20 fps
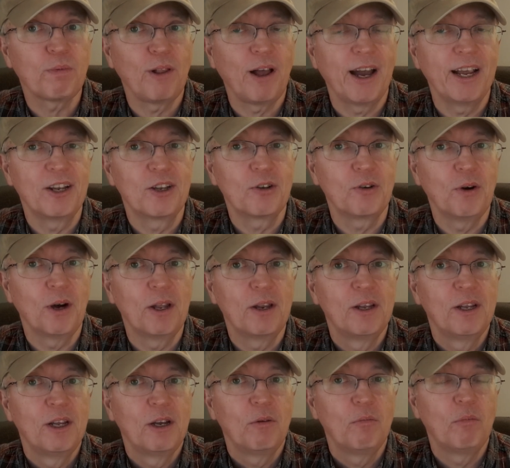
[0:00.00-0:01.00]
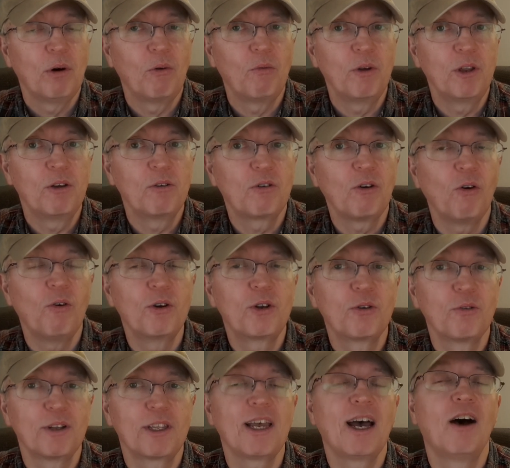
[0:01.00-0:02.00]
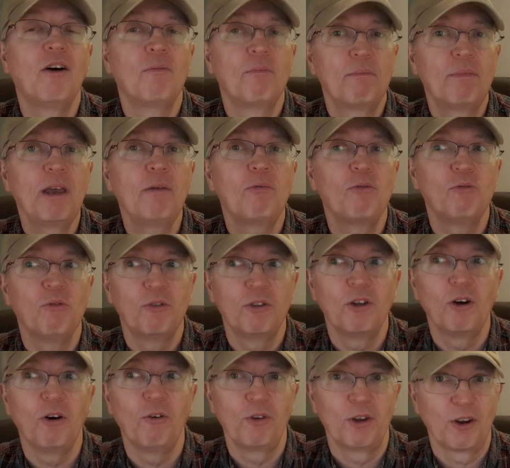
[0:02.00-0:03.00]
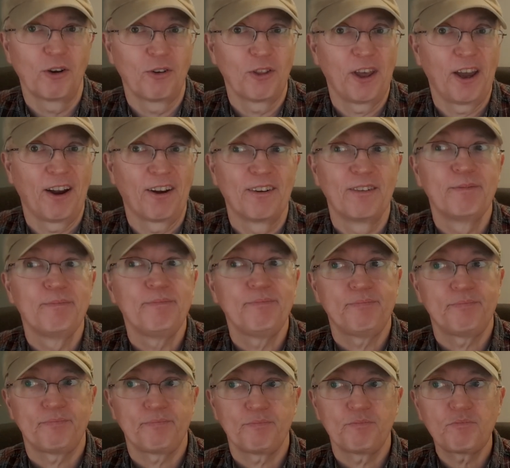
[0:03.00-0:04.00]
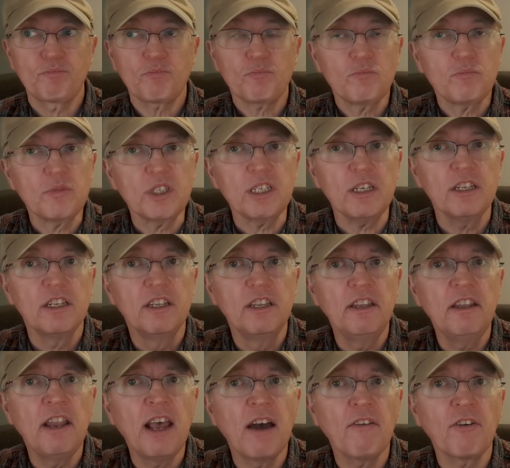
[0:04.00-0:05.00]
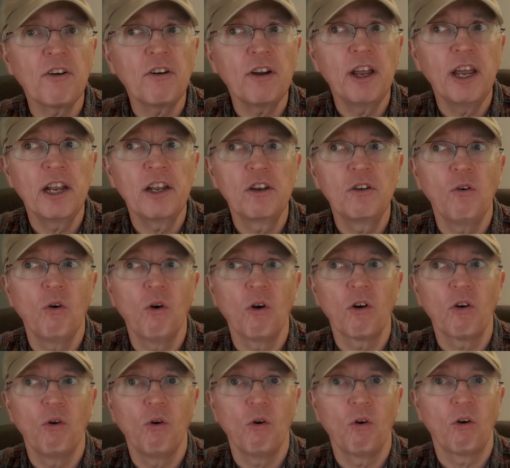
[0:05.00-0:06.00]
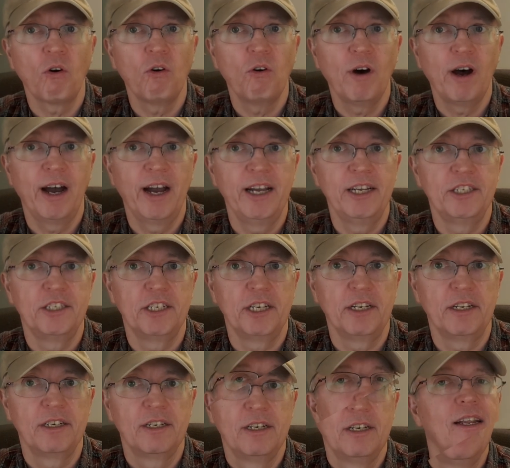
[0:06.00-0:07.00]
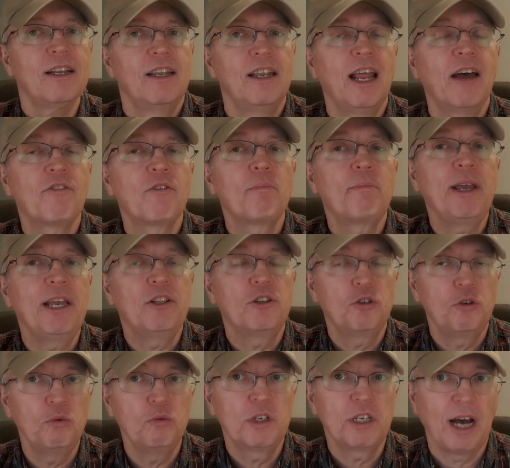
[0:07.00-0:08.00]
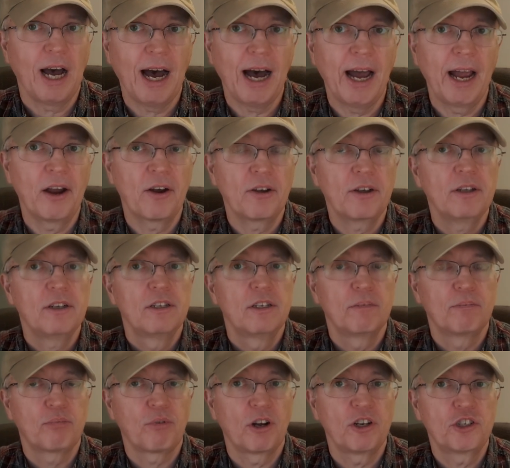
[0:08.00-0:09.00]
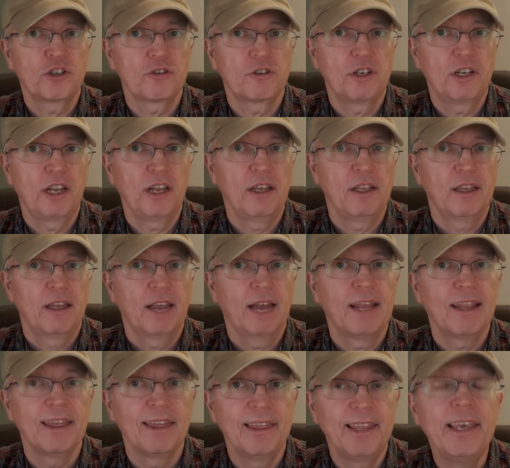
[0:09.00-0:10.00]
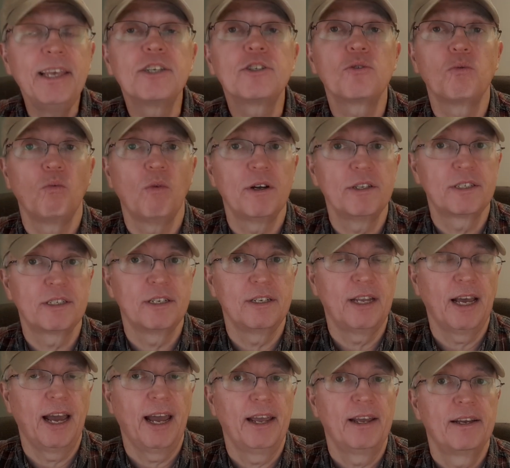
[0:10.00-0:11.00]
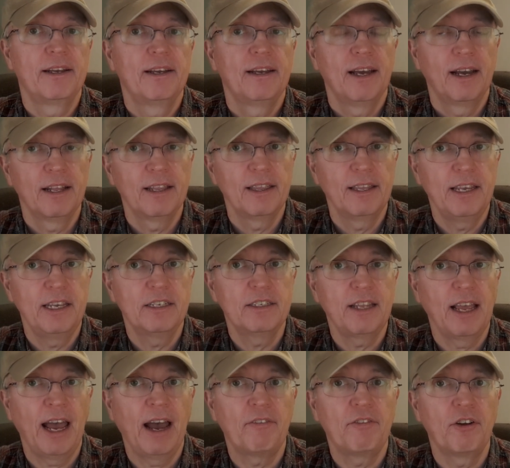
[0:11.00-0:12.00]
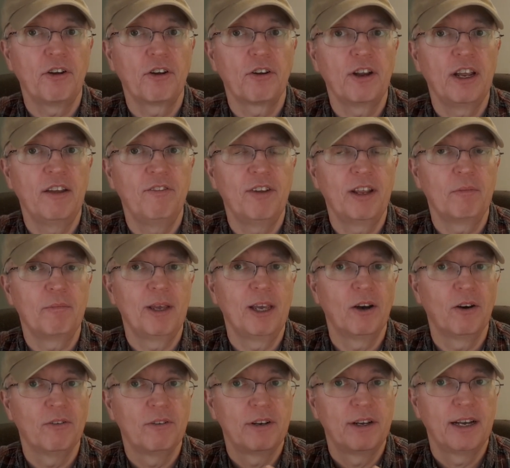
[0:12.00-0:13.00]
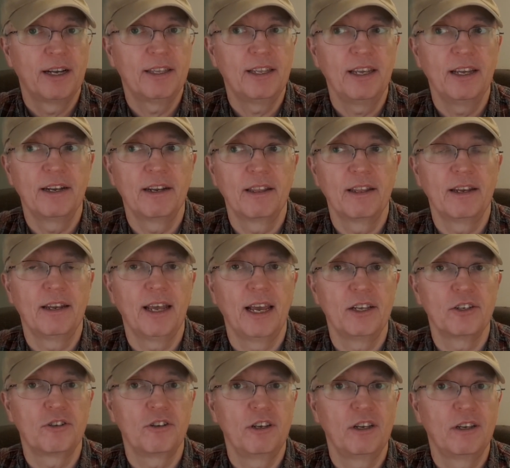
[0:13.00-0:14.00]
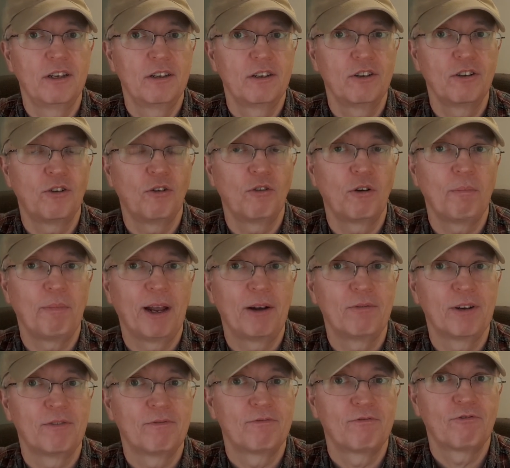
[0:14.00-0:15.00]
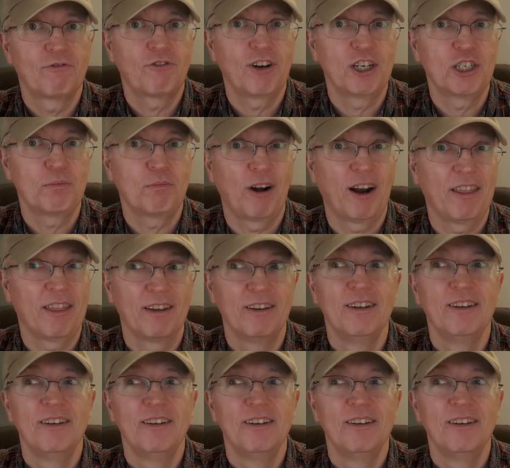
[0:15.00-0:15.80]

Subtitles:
blind to it, but when you go into a town, people will know you're there. Never ignore oral hygiene. Never be too tired to brush your teeth at least once a day, at least after your evening meal at the end of the day, so you can go to bed with fresh breath.